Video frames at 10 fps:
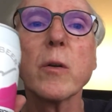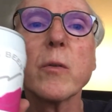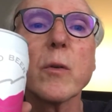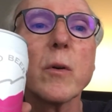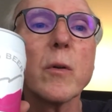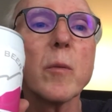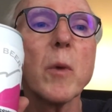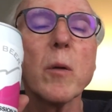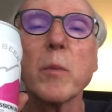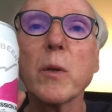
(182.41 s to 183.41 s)
So the
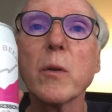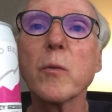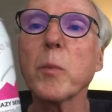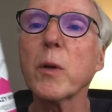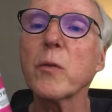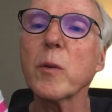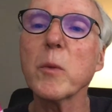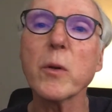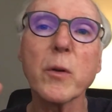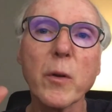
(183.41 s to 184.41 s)
malt bill is pretty
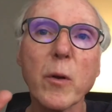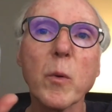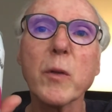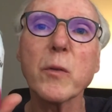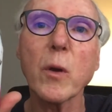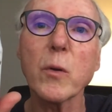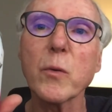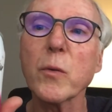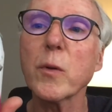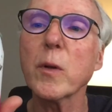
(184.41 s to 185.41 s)
similar to their West
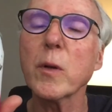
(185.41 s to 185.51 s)
Coast